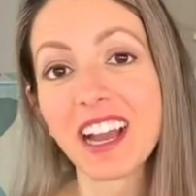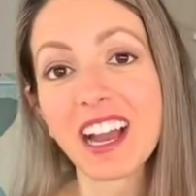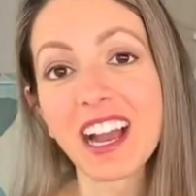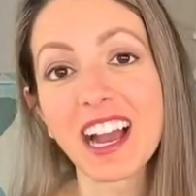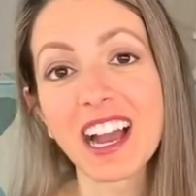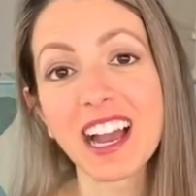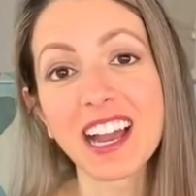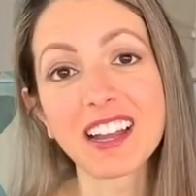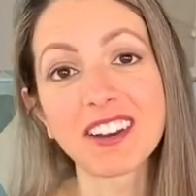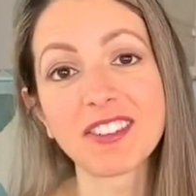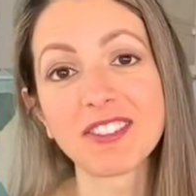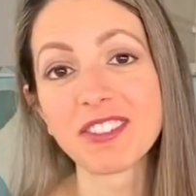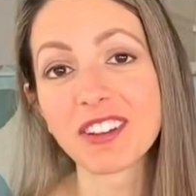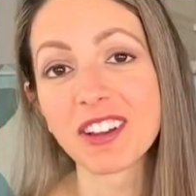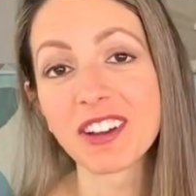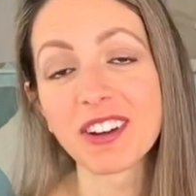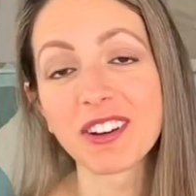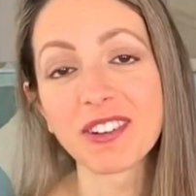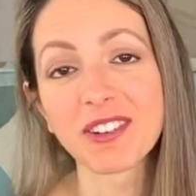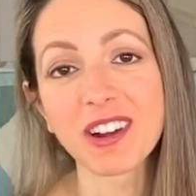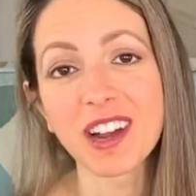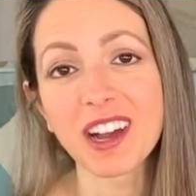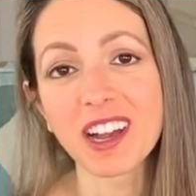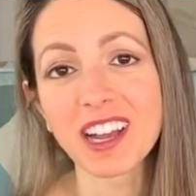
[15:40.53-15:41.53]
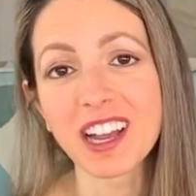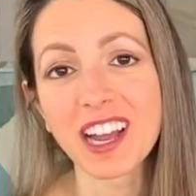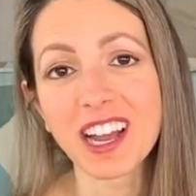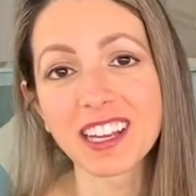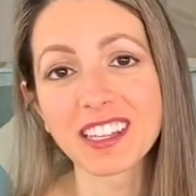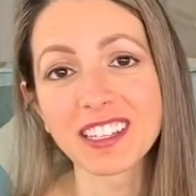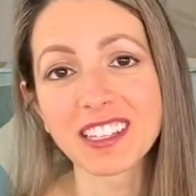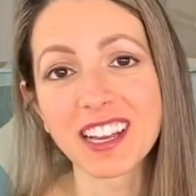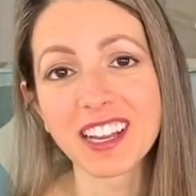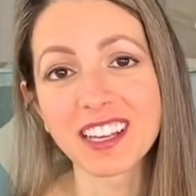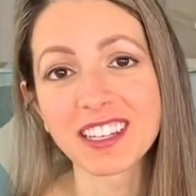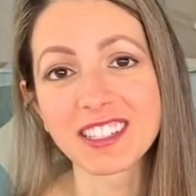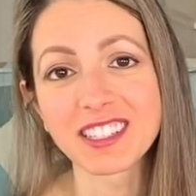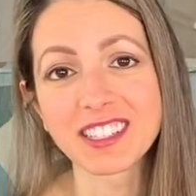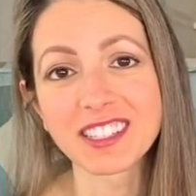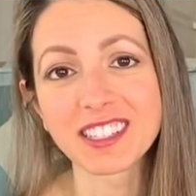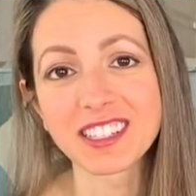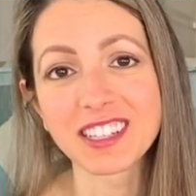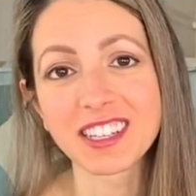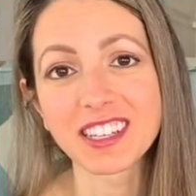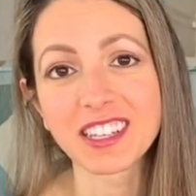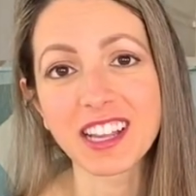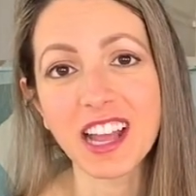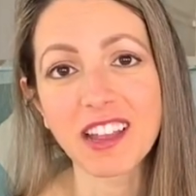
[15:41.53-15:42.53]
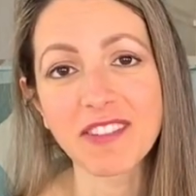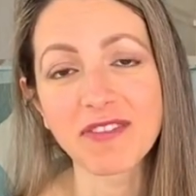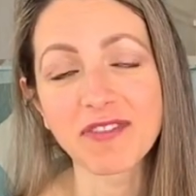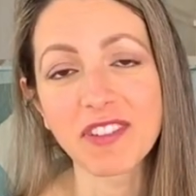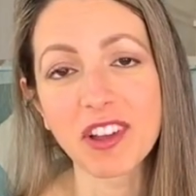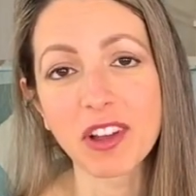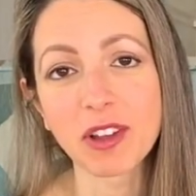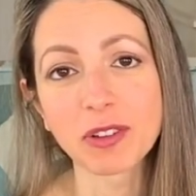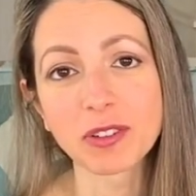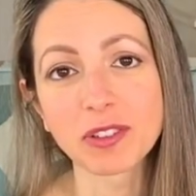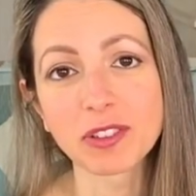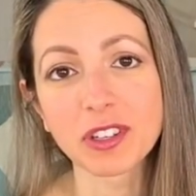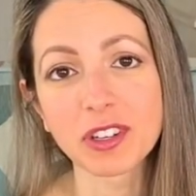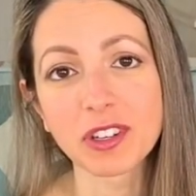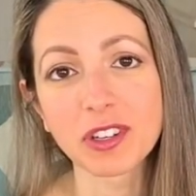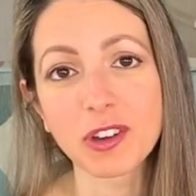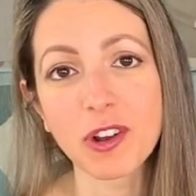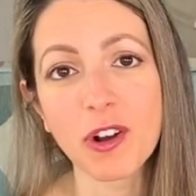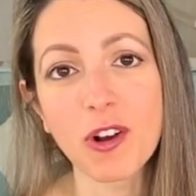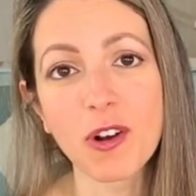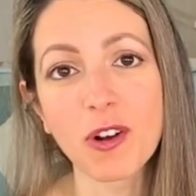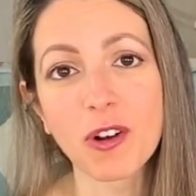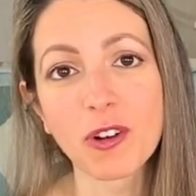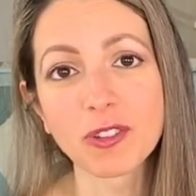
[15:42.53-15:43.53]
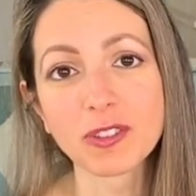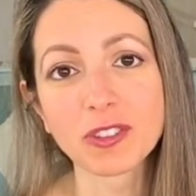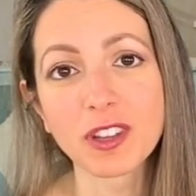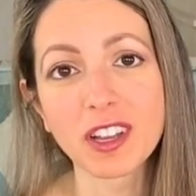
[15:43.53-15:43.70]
I don't know. I felt called.